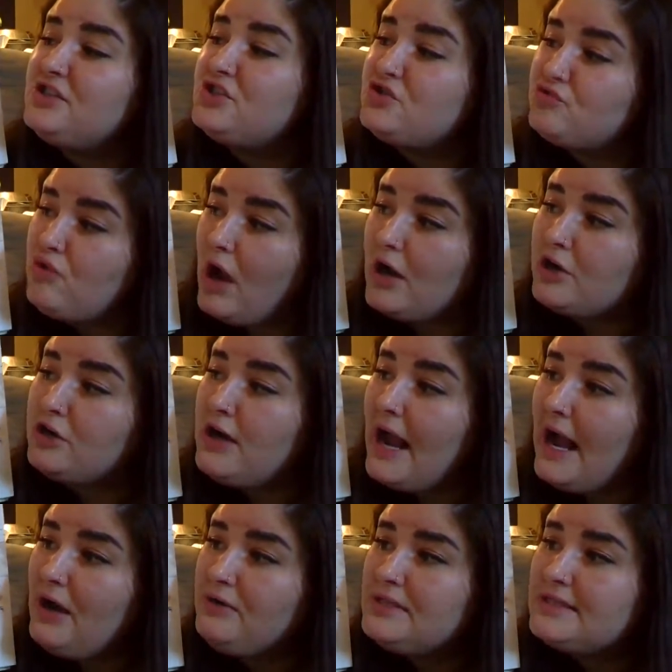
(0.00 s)
stronger
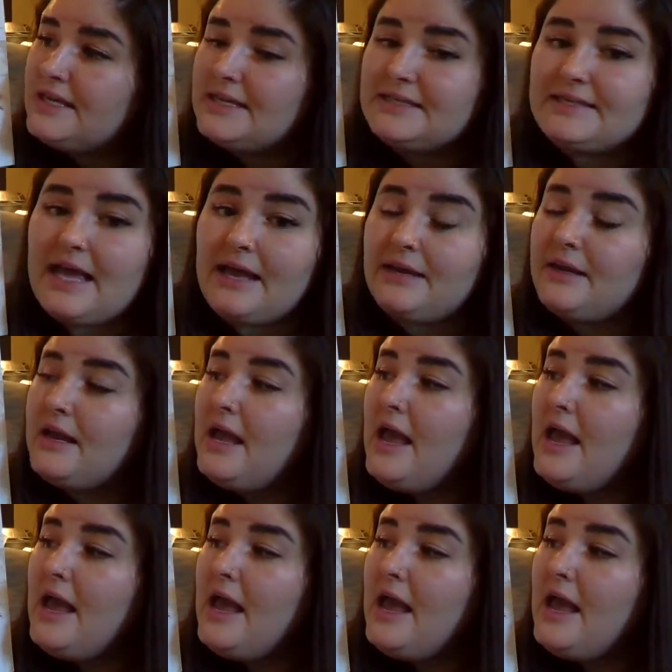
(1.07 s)
house," they said,